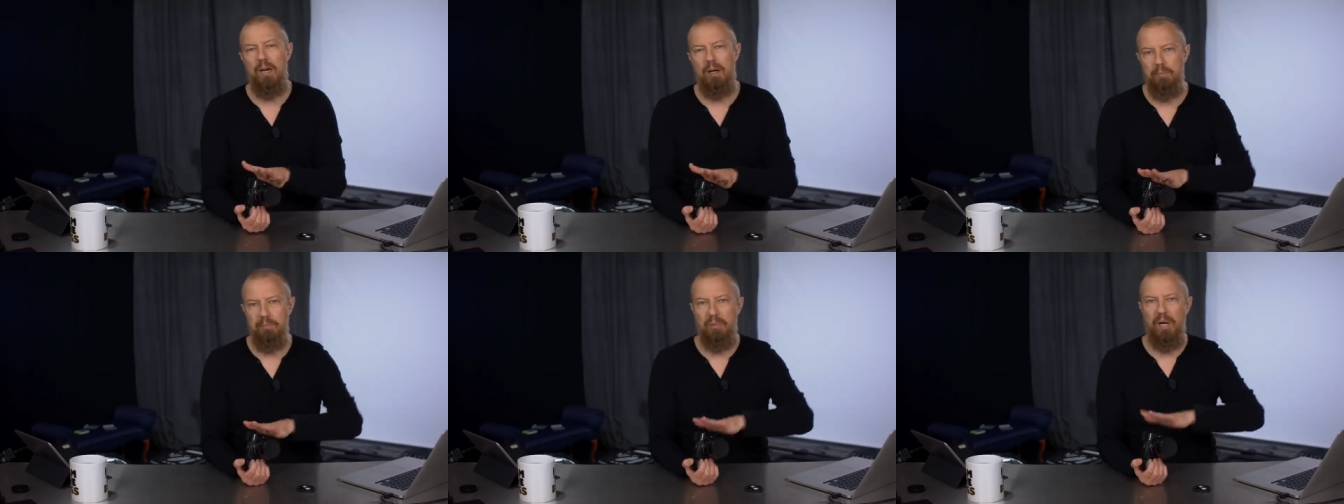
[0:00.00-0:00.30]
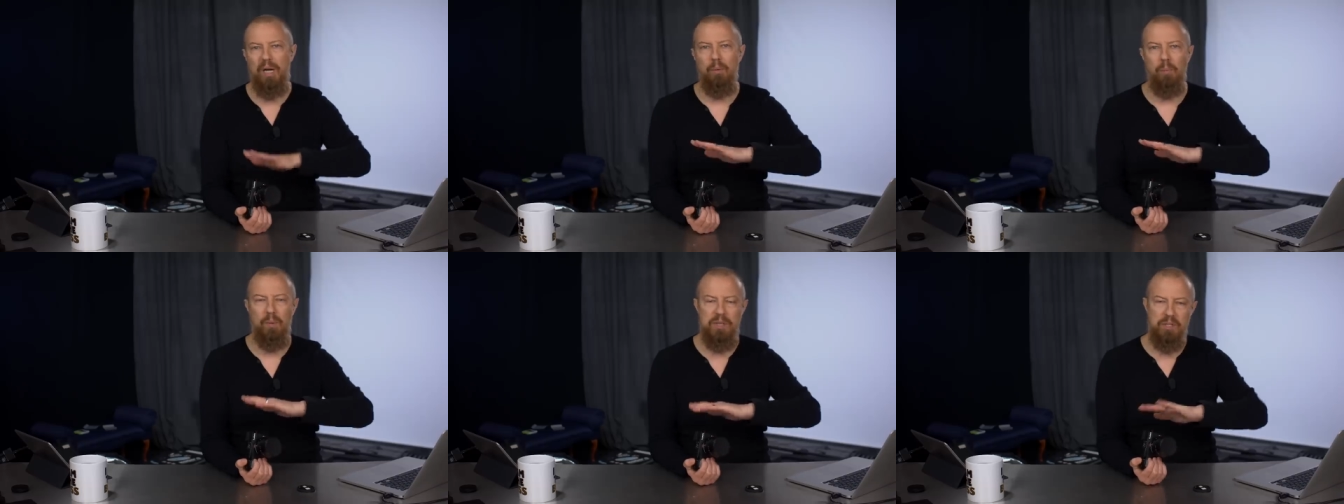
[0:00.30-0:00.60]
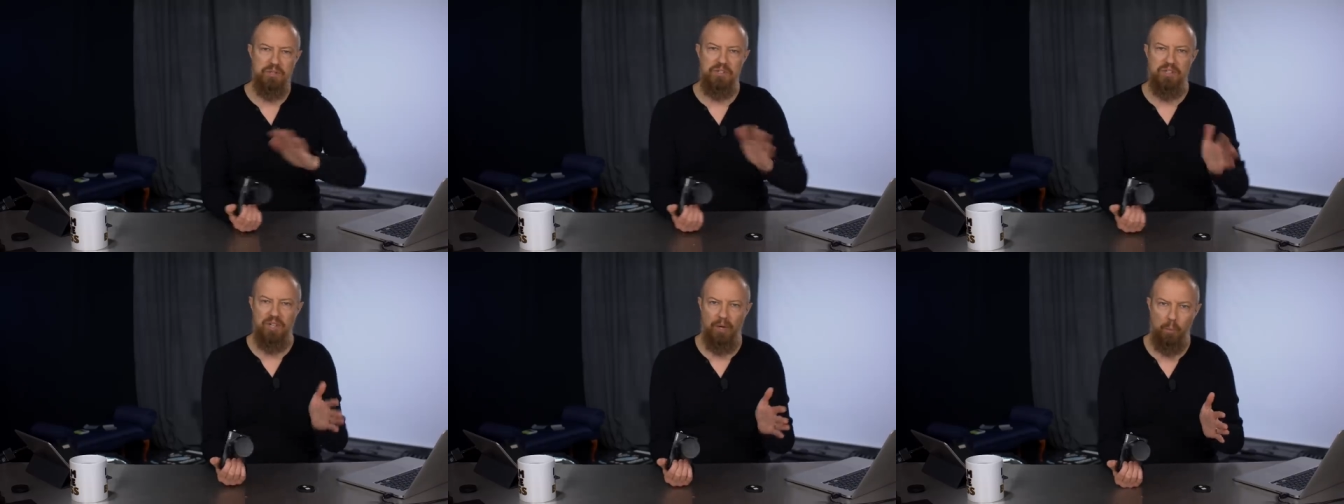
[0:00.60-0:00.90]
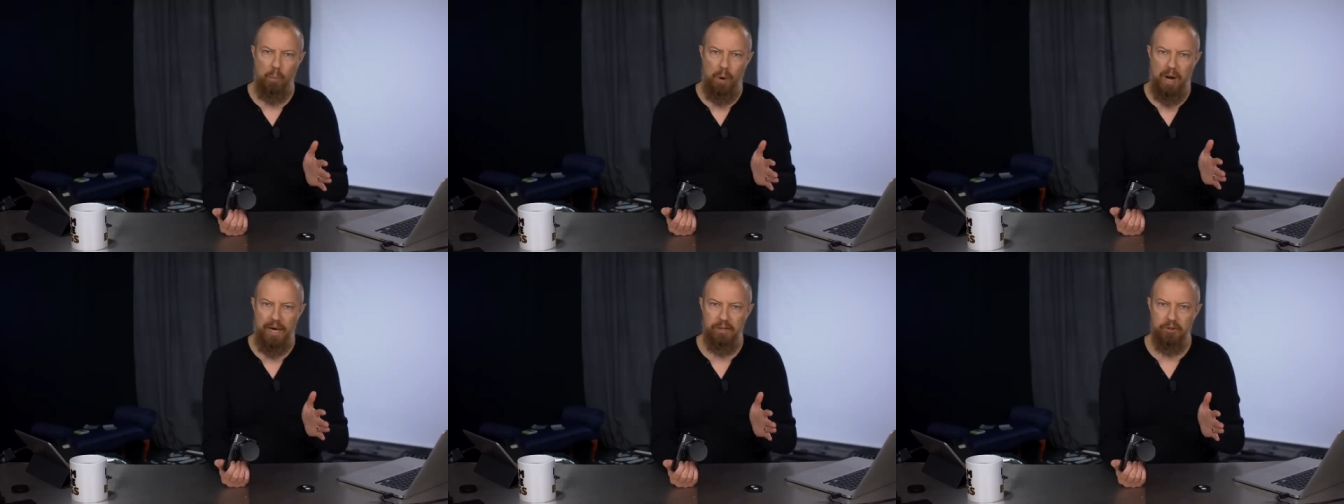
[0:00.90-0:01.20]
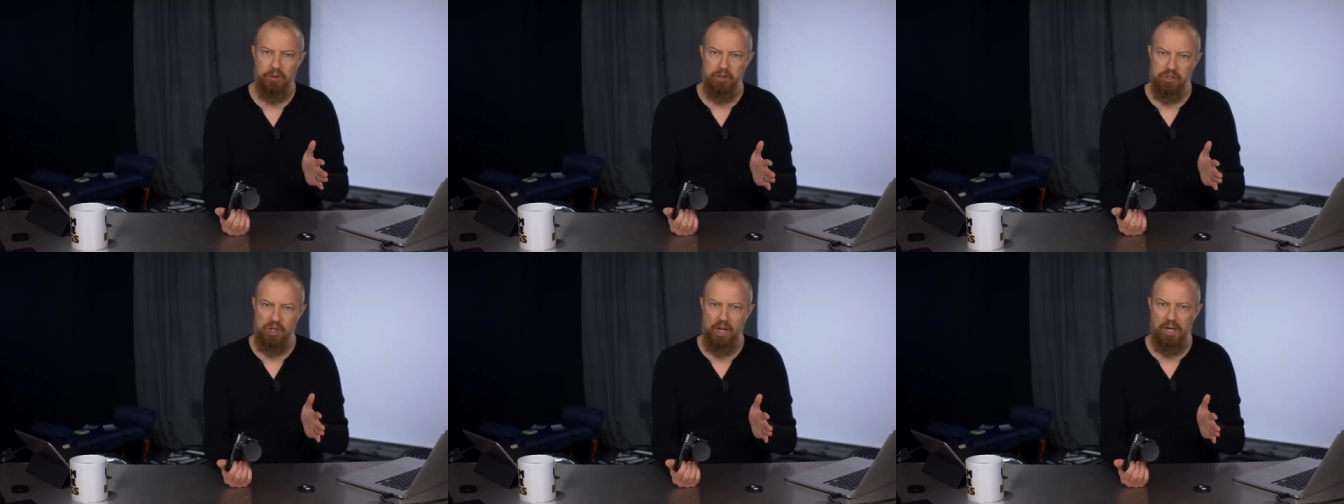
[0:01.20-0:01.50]
But when you see a
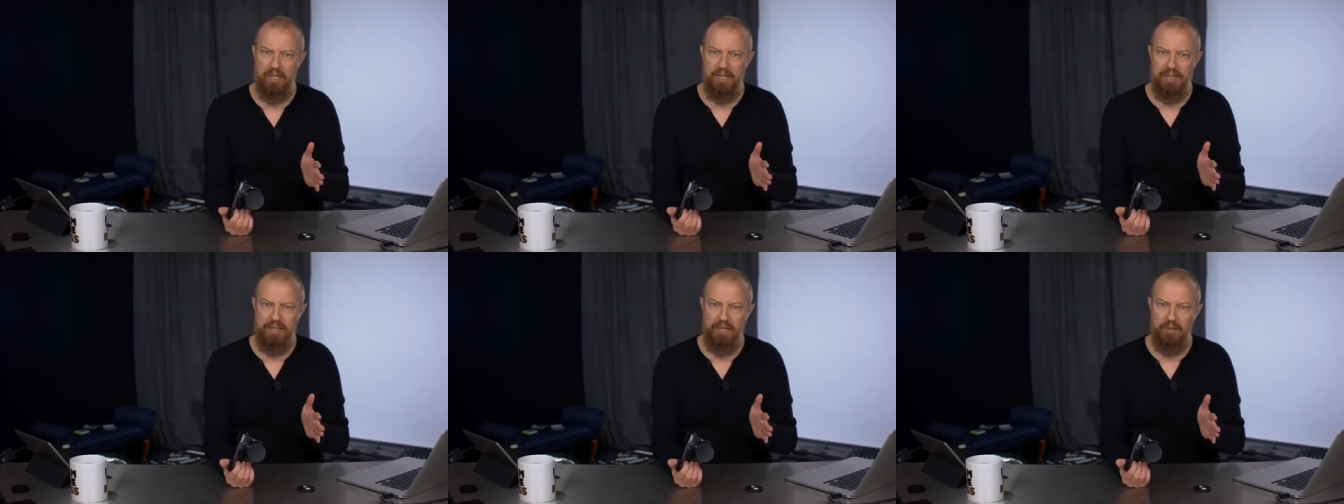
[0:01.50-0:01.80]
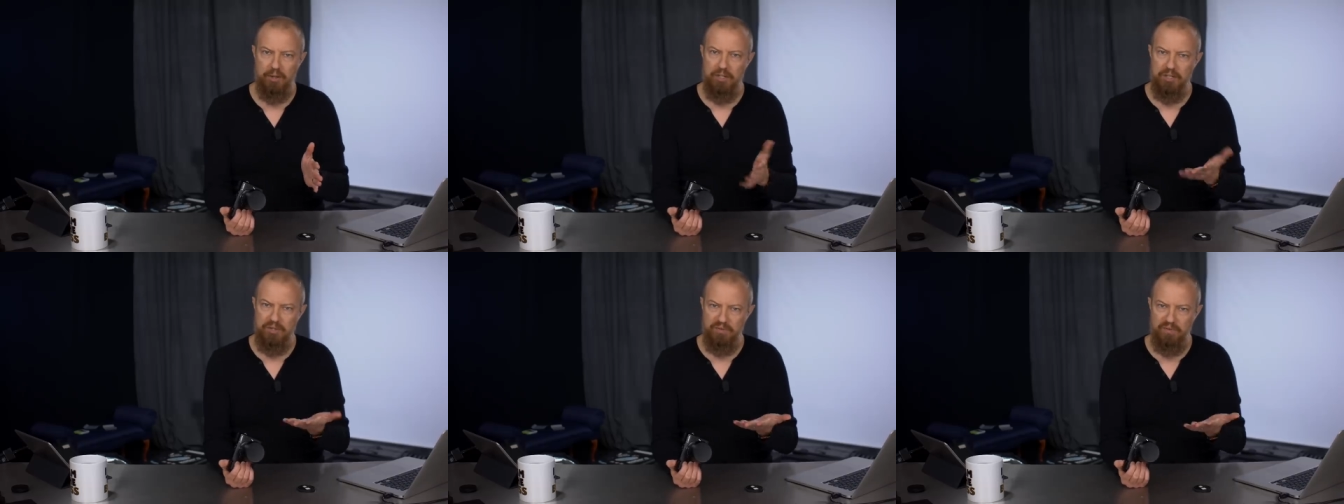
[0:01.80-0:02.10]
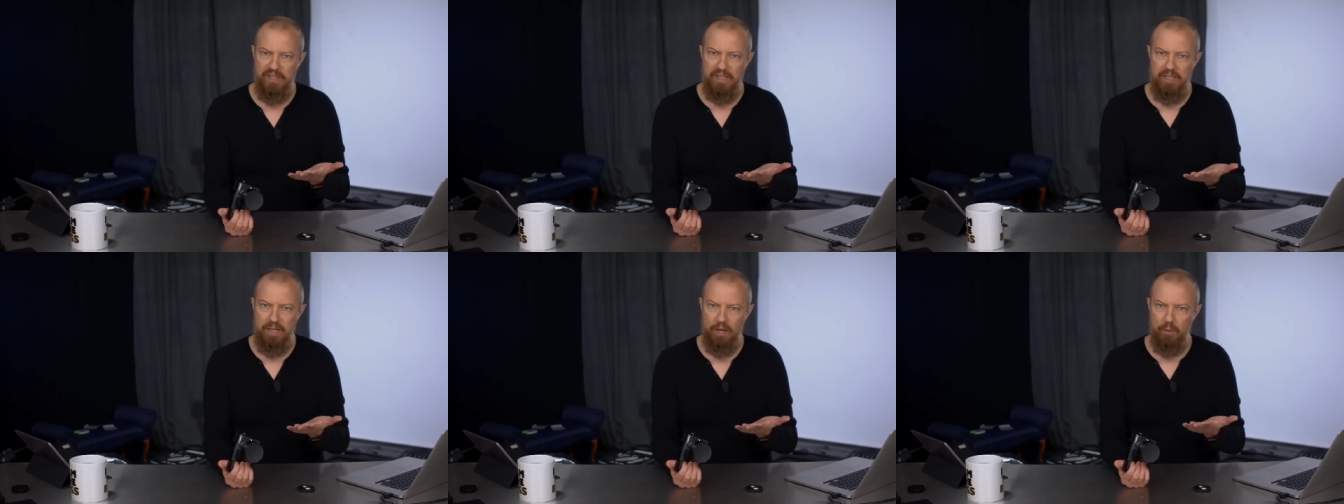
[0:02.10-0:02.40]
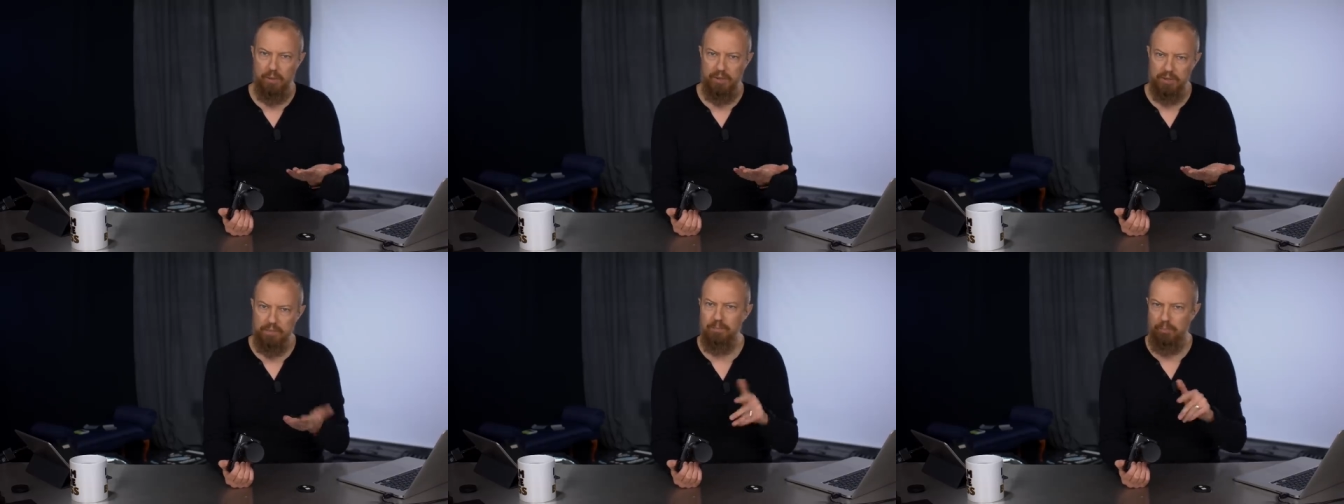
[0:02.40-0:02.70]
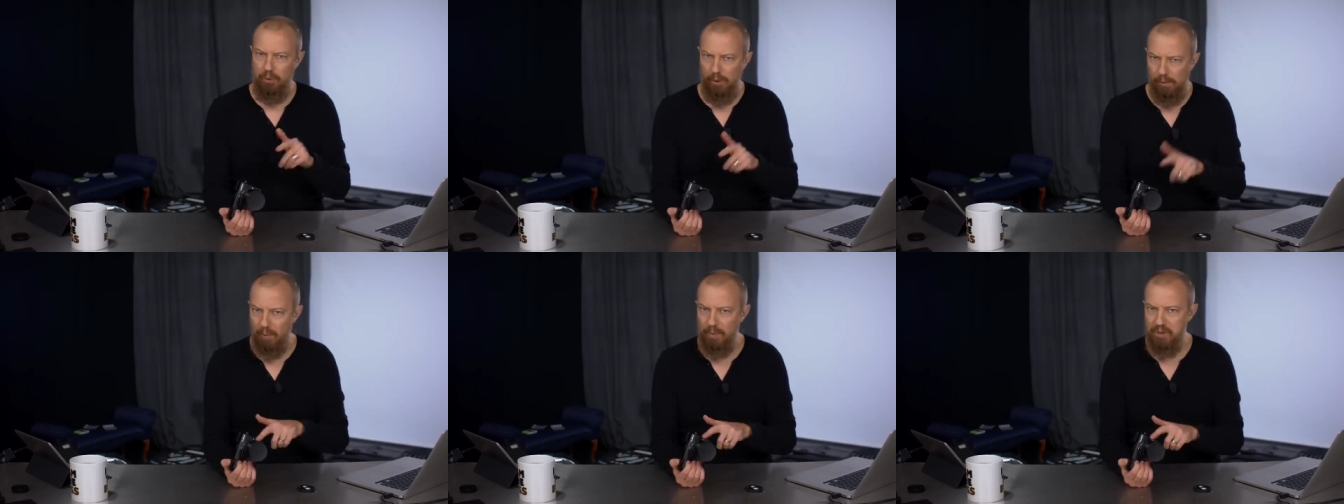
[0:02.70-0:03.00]
wider shot in there that's video, it's
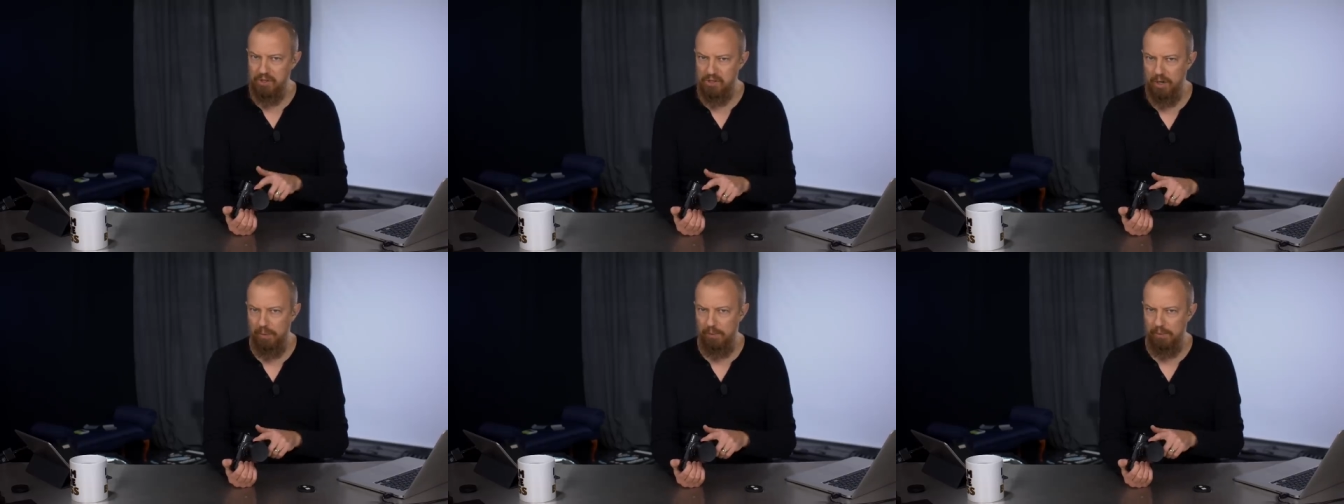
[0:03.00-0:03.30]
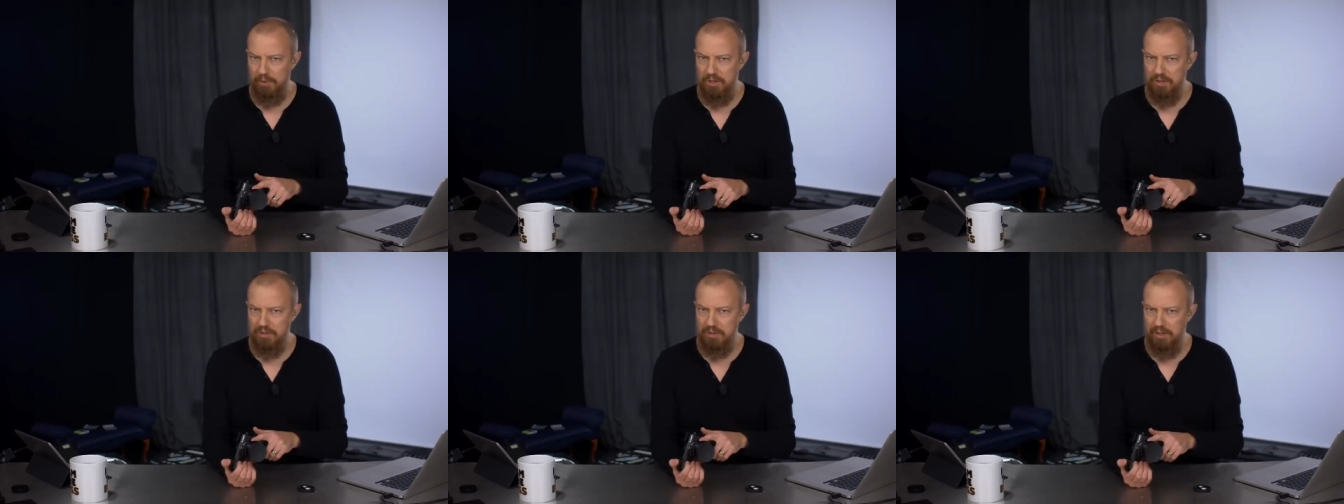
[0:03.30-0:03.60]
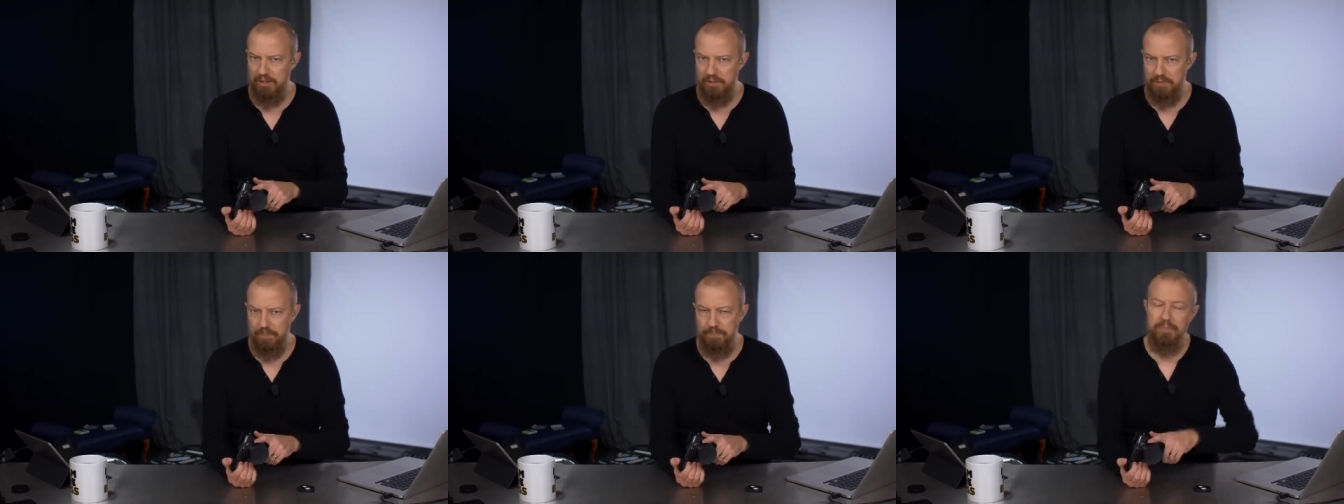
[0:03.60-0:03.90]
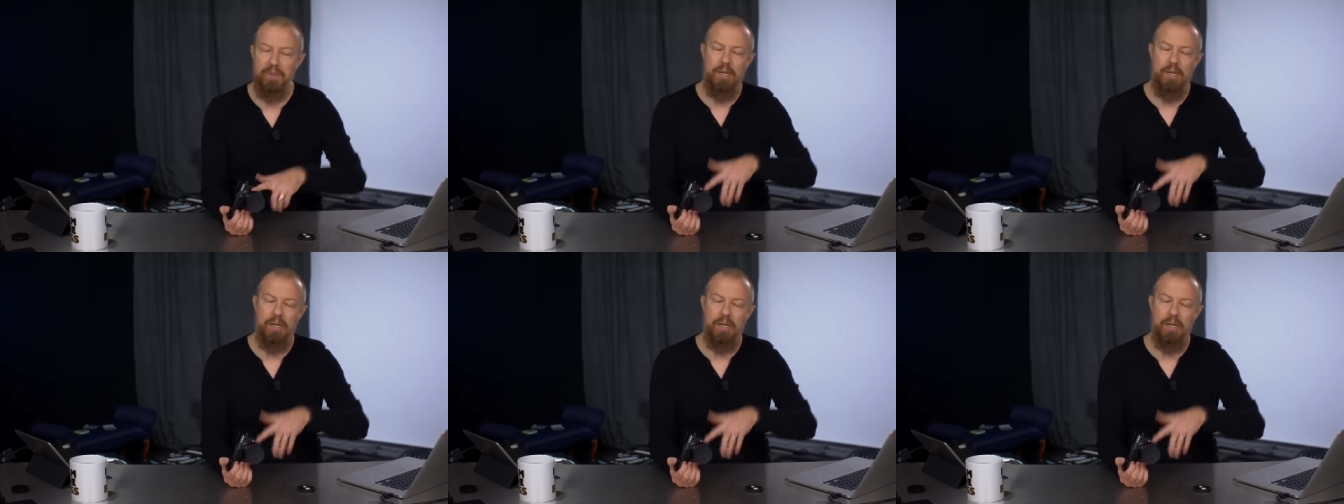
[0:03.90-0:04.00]
probably shot with this lens.